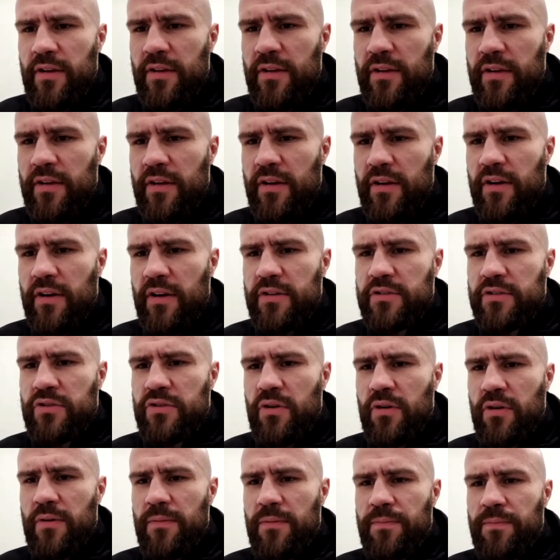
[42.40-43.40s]
you know.
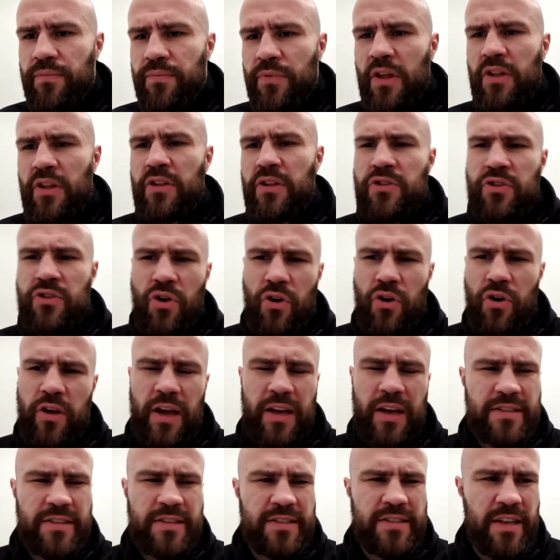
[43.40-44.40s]
So not Rocky,
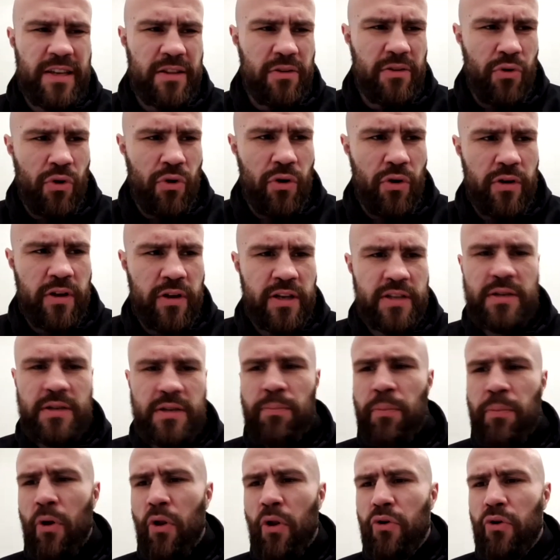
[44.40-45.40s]
I said wrong. He's
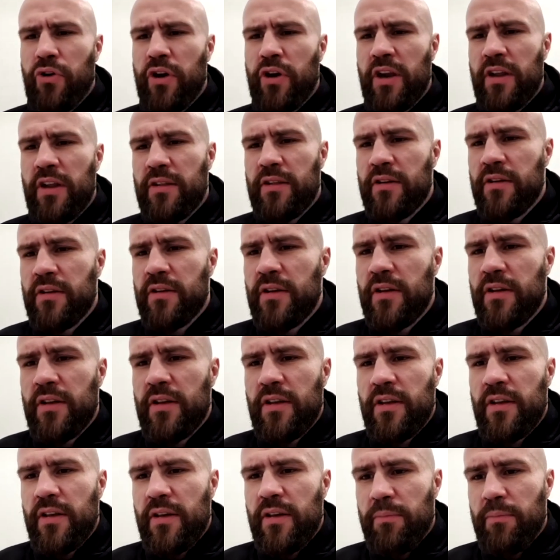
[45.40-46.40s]
Apollo Creed,
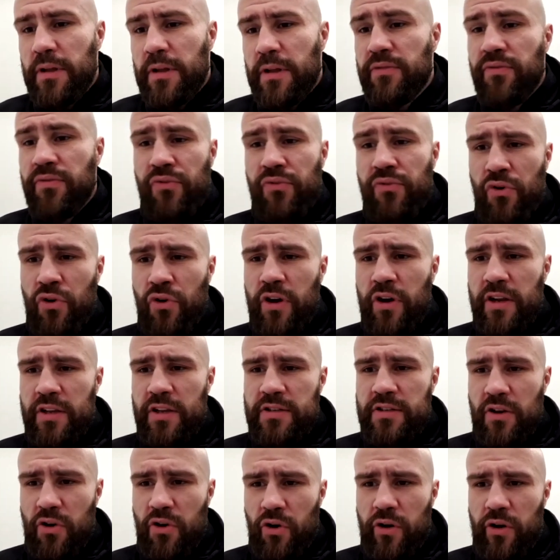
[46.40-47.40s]
but Fury is
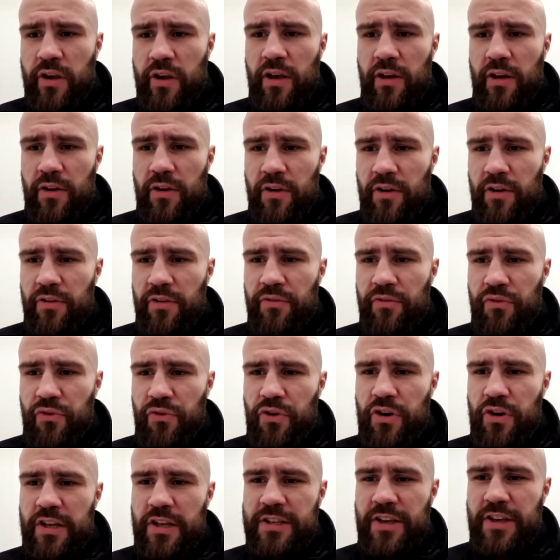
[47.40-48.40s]
Rocky, you know.
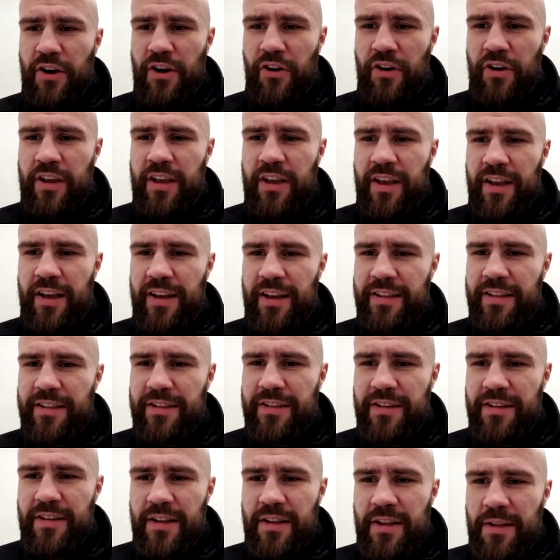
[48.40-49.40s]
Fury is Rocky, and
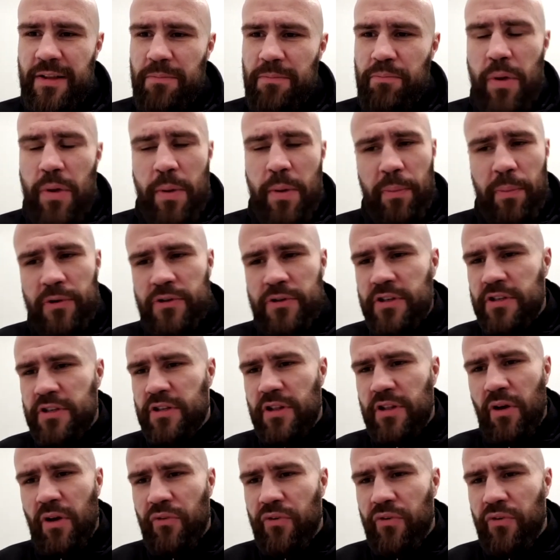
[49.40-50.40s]
people just
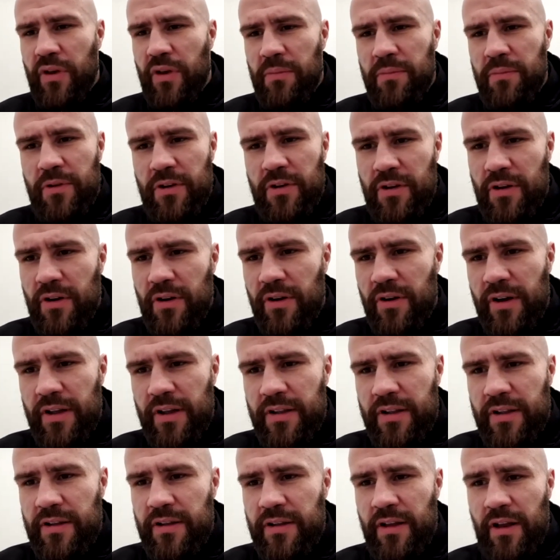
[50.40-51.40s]
love him, you know.
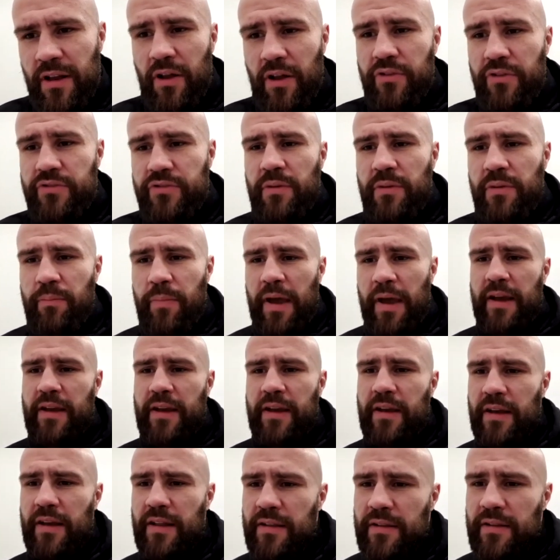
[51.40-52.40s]
And he loves them back.
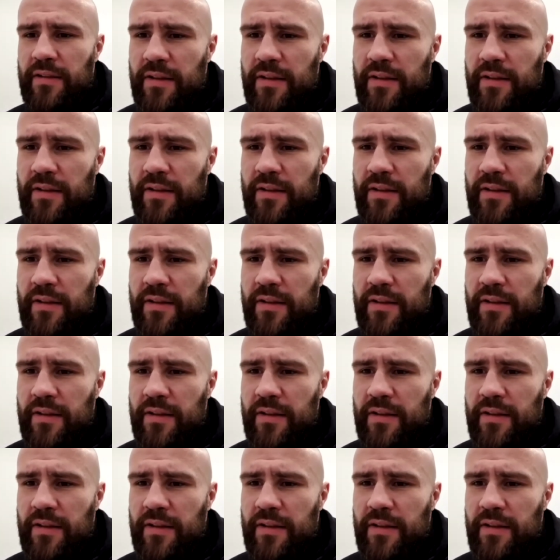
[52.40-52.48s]
And